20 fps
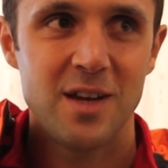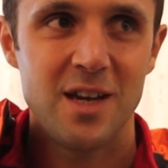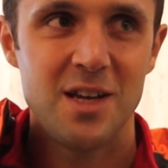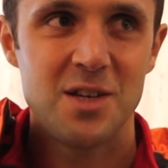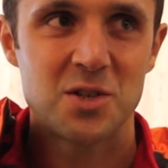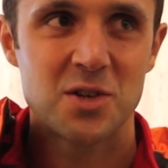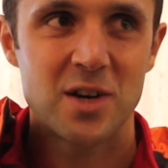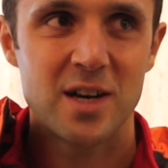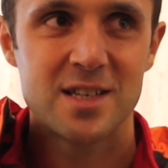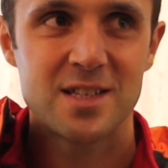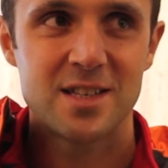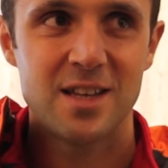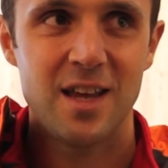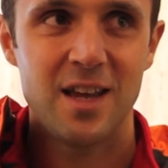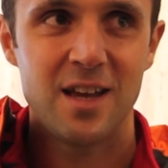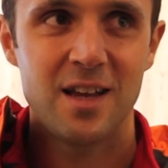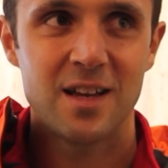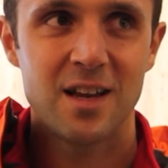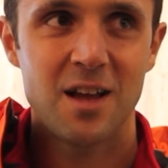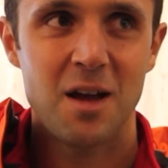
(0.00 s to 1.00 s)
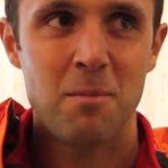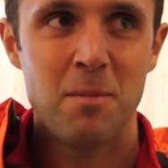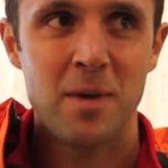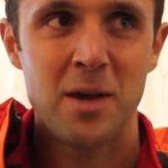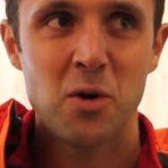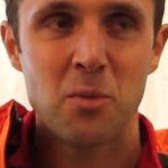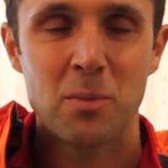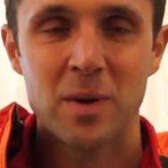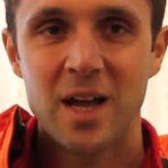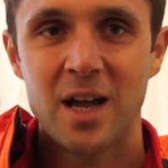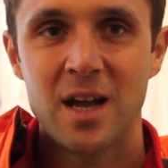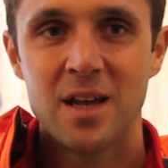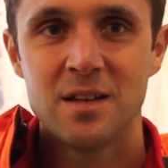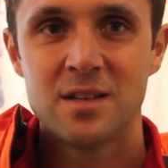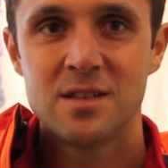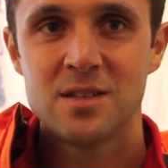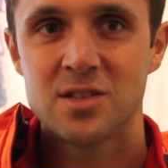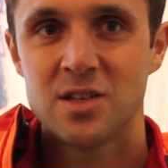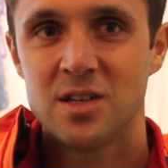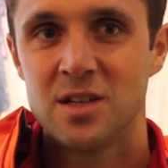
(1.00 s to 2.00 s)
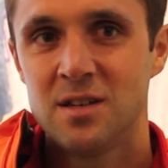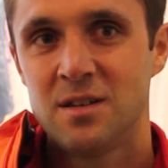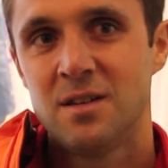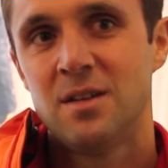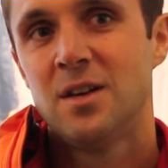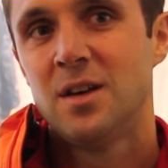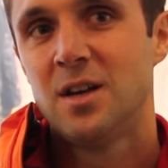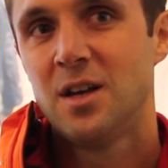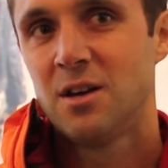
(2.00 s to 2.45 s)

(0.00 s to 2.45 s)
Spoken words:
interesting like meal plans, and